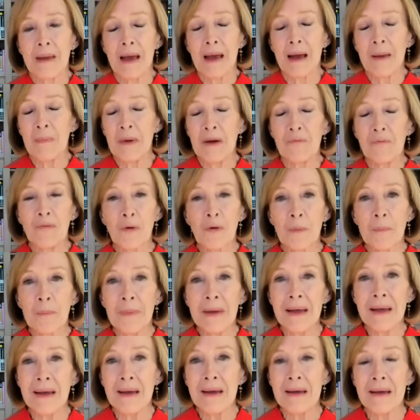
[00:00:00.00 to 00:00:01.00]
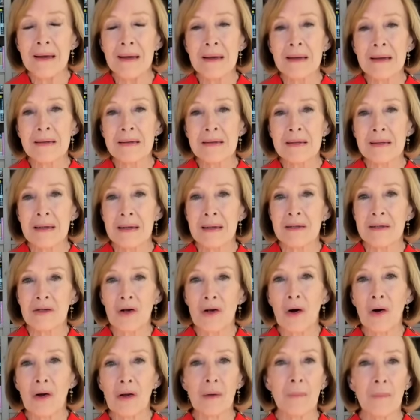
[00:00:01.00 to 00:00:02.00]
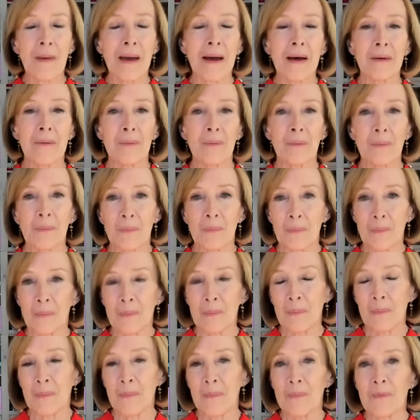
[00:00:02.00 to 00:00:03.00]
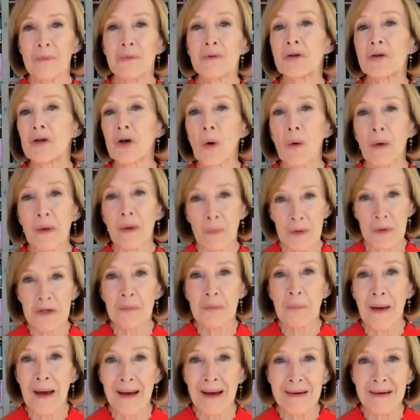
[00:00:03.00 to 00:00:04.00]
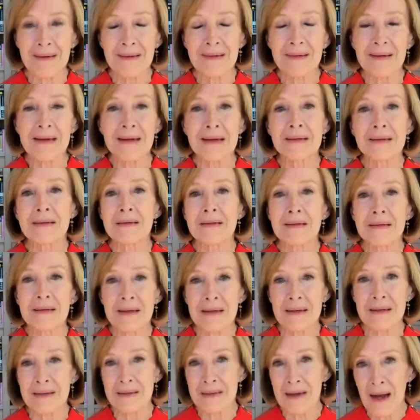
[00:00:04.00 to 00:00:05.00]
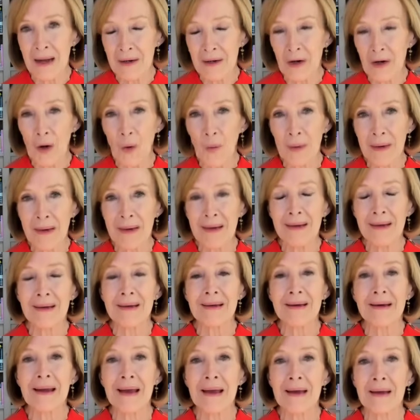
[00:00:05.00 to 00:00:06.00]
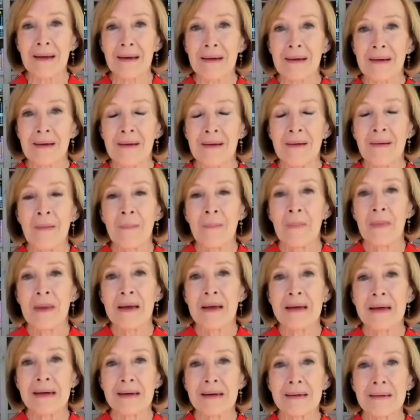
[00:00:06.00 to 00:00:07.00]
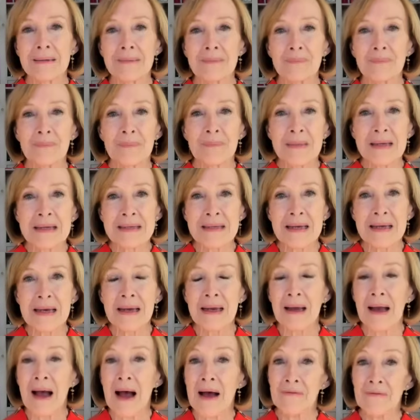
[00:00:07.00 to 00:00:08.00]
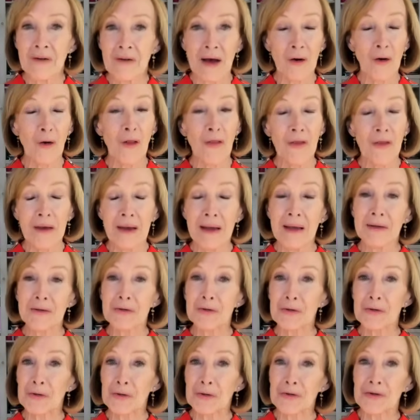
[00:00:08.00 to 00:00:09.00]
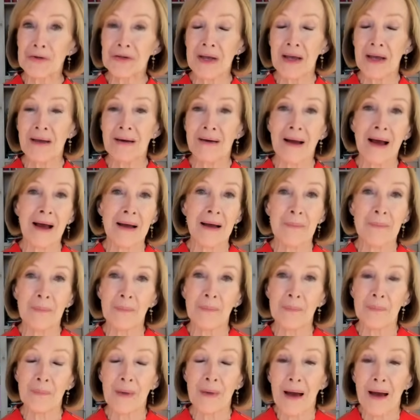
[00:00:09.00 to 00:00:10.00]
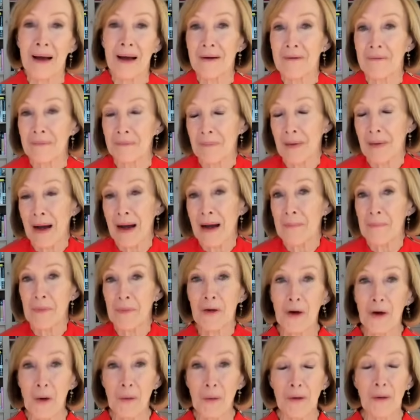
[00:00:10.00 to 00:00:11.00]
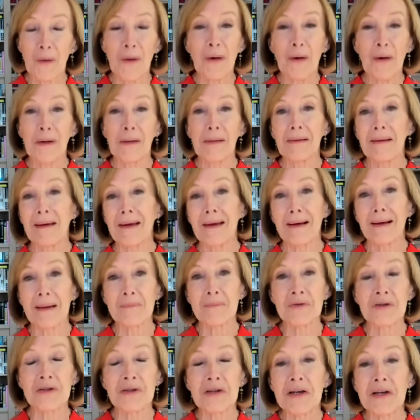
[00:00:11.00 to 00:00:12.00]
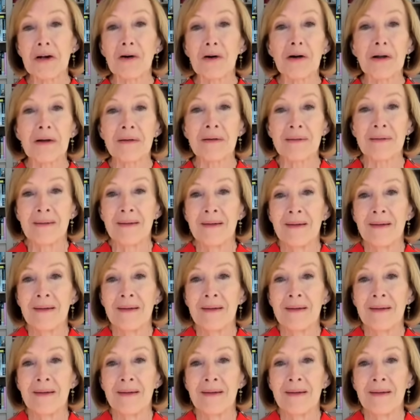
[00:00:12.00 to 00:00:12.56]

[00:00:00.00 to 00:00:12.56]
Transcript: I mean, for me, it's all about showing respect. It's not going in and saying I've got all the answers and I'm the know-it-all and I'm just here to,